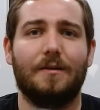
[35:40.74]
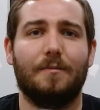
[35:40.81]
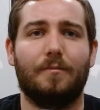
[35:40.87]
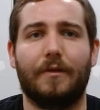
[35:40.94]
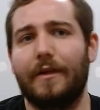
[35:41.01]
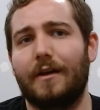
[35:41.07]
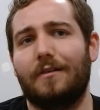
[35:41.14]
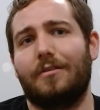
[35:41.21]

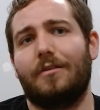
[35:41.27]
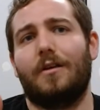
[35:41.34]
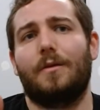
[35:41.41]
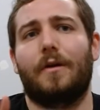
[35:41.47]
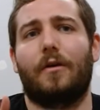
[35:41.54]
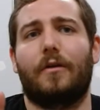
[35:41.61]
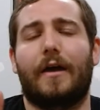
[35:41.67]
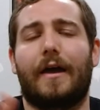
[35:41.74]
But then I thought
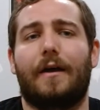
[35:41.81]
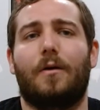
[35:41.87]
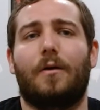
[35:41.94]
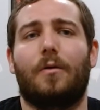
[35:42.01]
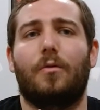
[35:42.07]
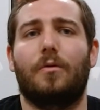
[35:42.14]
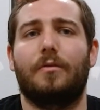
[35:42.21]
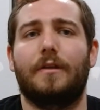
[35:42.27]
about
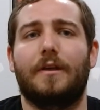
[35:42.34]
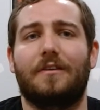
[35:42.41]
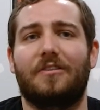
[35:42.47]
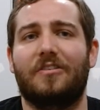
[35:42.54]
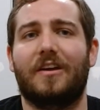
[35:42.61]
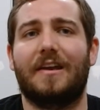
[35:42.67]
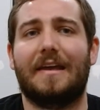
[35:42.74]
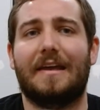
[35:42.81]
how the
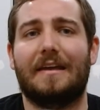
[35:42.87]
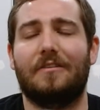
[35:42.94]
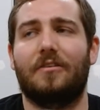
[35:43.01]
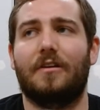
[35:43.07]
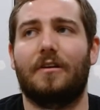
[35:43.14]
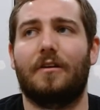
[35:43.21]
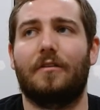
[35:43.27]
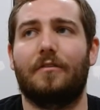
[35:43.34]
inciting
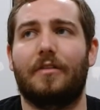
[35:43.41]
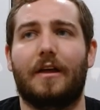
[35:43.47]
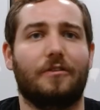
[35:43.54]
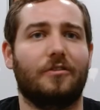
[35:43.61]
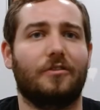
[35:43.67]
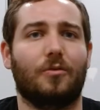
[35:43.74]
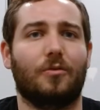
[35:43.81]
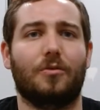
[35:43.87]
incident of
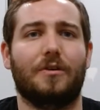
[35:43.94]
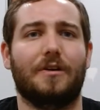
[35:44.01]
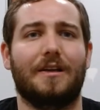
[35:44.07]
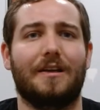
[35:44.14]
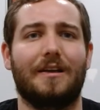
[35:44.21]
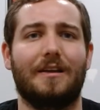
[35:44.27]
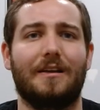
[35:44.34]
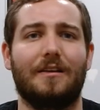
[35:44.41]
that
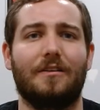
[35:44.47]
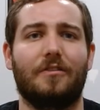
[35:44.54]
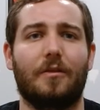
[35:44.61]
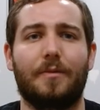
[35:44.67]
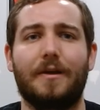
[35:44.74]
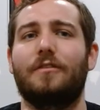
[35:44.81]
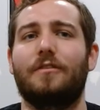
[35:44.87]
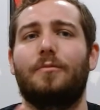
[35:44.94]
story is
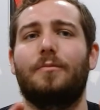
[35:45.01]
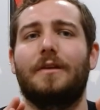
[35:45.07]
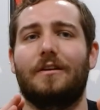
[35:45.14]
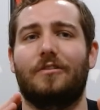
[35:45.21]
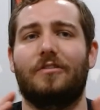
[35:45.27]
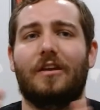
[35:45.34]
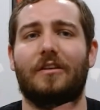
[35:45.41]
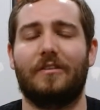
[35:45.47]
the pigs being
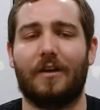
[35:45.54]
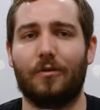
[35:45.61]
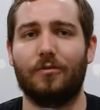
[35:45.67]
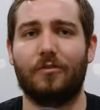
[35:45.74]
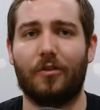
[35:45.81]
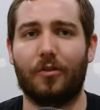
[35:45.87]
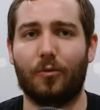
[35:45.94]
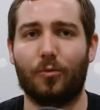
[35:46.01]
sent out
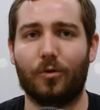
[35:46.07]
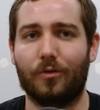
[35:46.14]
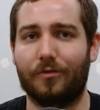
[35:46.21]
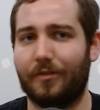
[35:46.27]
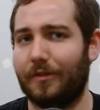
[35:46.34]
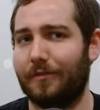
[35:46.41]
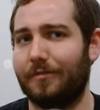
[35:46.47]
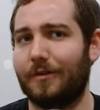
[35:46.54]
into the world
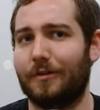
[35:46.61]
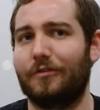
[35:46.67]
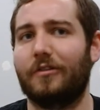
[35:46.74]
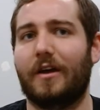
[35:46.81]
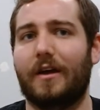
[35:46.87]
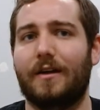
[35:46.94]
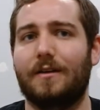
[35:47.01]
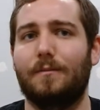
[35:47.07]
for the first
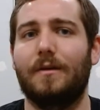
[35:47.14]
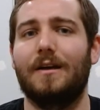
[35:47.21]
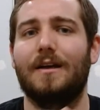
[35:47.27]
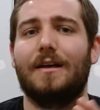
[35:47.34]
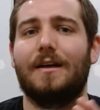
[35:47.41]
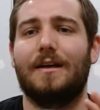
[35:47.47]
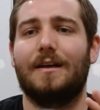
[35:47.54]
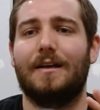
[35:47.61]
time.
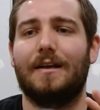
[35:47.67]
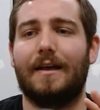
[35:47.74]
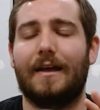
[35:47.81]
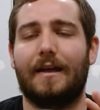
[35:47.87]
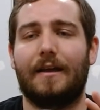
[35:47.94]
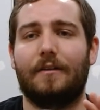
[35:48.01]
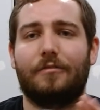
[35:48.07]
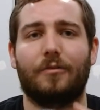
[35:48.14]

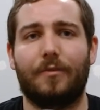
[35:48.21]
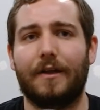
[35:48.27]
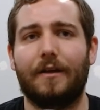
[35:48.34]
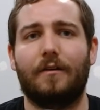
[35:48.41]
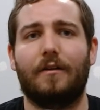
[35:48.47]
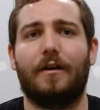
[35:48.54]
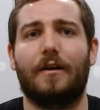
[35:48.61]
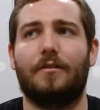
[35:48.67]
And from
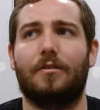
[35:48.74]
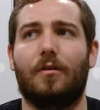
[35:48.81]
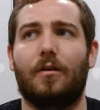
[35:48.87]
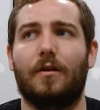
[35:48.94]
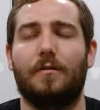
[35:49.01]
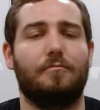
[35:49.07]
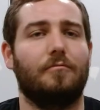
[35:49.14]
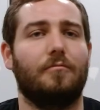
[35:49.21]
there I
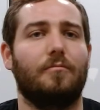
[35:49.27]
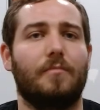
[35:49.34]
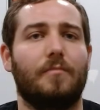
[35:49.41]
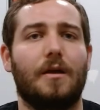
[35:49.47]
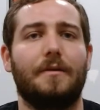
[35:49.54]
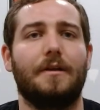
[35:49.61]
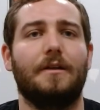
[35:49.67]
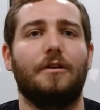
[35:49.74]
thought,
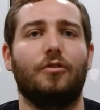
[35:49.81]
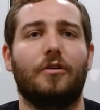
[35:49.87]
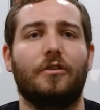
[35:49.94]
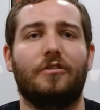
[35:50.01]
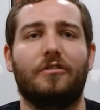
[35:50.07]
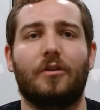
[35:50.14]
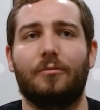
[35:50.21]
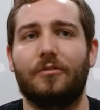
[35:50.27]
maybe you
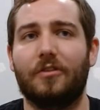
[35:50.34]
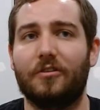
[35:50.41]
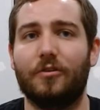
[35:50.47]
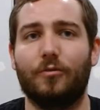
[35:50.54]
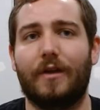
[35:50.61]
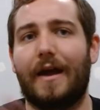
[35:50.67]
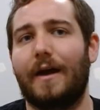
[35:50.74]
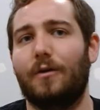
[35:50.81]
could
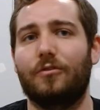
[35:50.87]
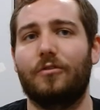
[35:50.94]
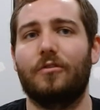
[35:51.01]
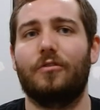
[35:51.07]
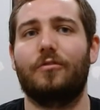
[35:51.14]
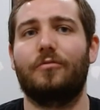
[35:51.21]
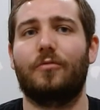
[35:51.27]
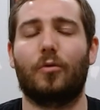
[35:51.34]
substitute
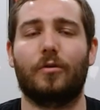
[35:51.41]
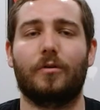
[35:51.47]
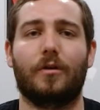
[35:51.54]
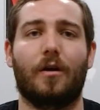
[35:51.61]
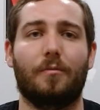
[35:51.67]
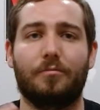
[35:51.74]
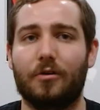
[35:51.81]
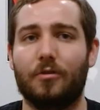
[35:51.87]
houses for
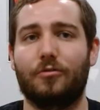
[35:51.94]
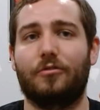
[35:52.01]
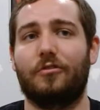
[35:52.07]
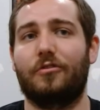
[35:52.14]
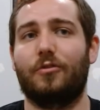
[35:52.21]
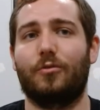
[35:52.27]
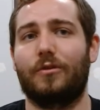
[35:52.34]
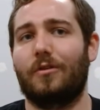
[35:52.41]

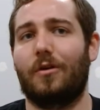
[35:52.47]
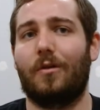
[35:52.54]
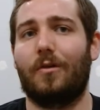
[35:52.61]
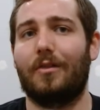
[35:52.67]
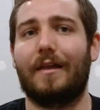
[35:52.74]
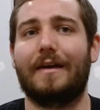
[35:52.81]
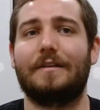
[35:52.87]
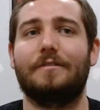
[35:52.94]
approaches to adult
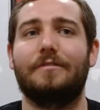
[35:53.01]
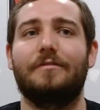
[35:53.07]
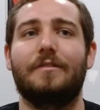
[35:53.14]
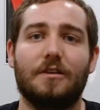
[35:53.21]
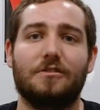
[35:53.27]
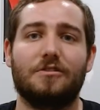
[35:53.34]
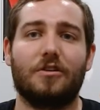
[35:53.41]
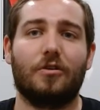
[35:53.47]
life.
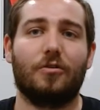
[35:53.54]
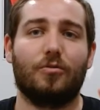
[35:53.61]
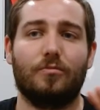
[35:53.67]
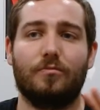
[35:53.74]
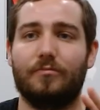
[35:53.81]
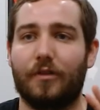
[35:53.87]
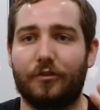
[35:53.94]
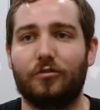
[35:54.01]

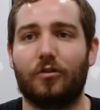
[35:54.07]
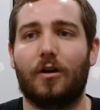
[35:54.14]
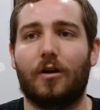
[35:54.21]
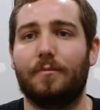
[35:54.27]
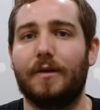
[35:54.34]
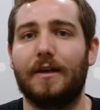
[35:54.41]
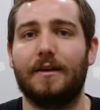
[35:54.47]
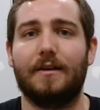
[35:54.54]
So the
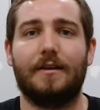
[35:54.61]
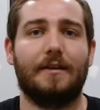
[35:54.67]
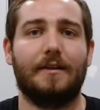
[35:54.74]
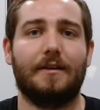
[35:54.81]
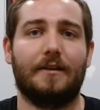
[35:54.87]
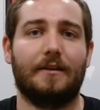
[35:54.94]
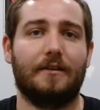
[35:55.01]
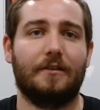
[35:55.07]
straw pig
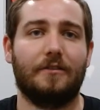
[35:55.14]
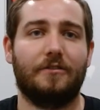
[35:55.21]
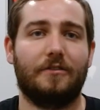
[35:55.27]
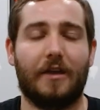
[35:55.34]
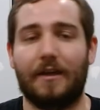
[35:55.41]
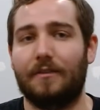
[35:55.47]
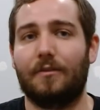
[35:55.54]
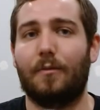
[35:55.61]
is
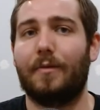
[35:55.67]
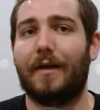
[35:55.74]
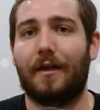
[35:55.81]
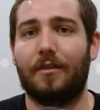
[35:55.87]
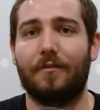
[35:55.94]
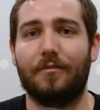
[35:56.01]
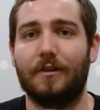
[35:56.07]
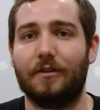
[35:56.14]
taking the
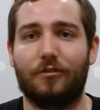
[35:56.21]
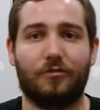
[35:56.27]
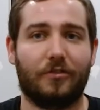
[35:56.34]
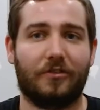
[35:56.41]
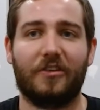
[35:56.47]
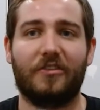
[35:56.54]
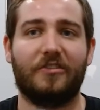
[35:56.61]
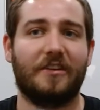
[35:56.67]
path of least
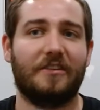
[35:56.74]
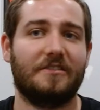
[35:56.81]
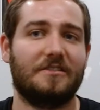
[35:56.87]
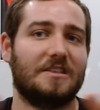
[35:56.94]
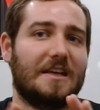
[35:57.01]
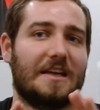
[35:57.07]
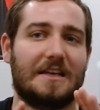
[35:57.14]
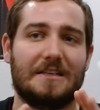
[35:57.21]

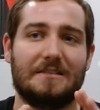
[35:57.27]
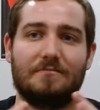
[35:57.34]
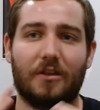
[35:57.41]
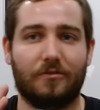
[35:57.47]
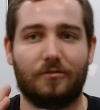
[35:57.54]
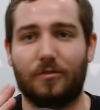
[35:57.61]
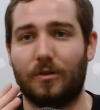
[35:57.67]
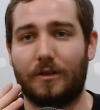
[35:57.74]
resistance and
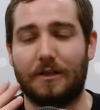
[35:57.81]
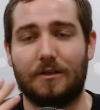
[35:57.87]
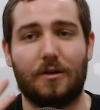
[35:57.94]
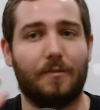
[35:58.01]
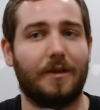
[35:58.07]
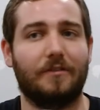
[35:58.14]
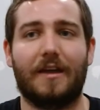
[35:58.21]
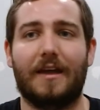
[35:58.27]
doesn't really
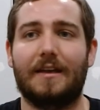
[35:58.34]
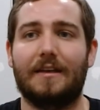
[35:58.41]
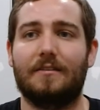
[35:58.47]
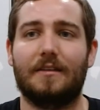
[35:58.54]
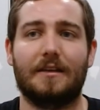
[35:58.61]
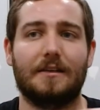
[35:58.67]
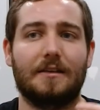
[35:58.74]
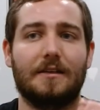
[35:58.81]
commit to
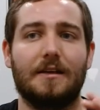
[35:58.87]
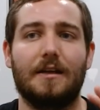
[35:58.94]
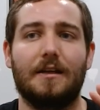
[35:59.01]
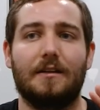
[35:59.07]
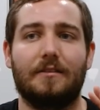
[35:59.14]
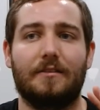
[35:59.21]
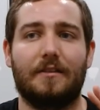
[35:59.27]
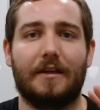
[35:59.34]
anything.
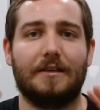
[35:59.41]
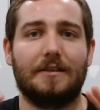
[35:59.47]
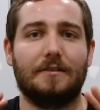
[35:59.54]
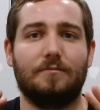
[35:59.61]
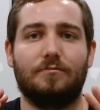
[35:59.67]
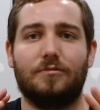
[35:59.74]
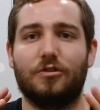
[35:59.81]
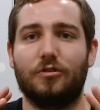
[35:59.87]

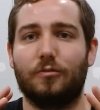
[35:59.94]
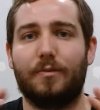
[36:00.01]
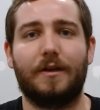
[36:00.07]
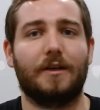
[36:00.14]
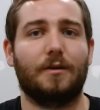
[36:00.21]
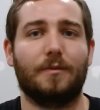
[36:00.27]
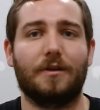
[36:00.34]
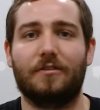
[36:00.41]
They do
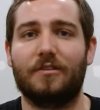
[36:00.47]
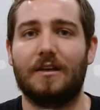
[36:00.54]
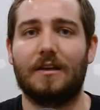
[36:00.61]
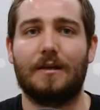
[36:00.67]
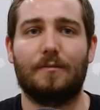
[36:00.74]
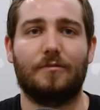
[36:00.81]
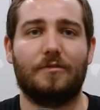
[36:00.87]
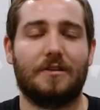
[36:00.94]
pyramid
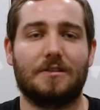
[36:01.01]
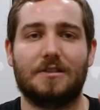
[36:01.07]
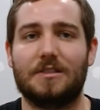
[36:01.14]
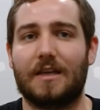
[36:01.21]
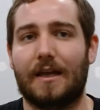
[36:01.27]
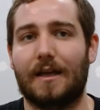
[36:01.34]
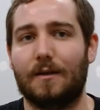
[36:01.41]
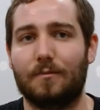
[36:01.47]
schemes and
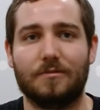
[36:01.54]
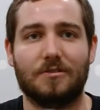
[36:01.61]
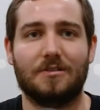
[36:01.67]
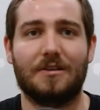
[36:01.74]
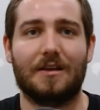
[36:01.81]
scams